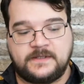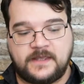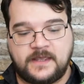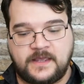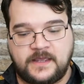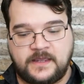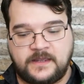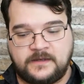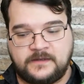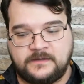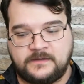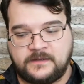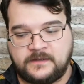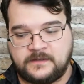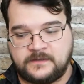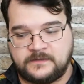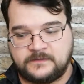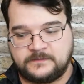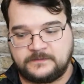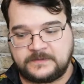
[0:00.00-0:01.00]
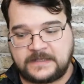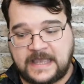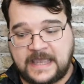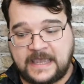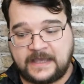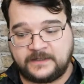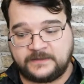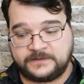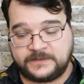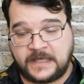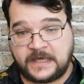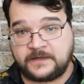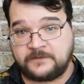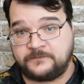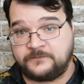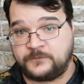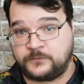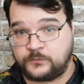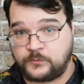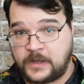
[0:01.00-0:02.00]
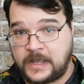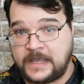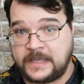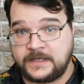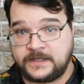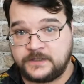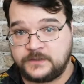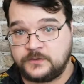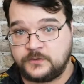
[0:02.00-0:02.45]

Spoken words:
and add a lot of variety